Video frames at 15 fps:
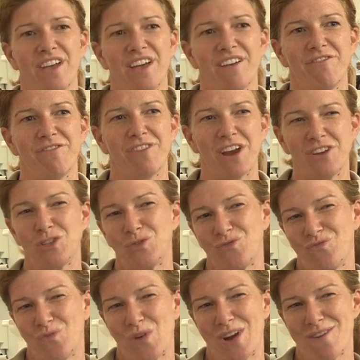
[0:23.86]
a
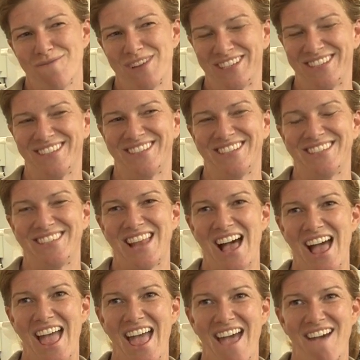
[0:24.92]
freshwater mussel does
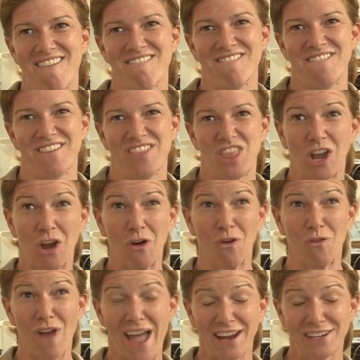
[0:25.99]
not have the
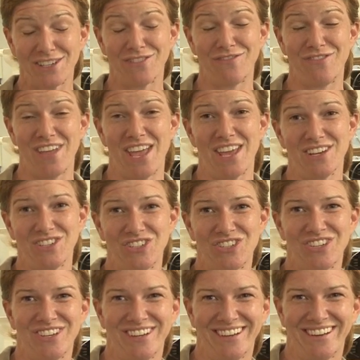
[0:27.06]
correct
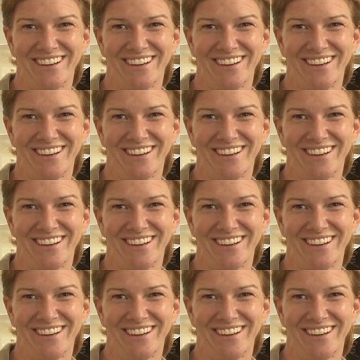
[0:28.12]
fish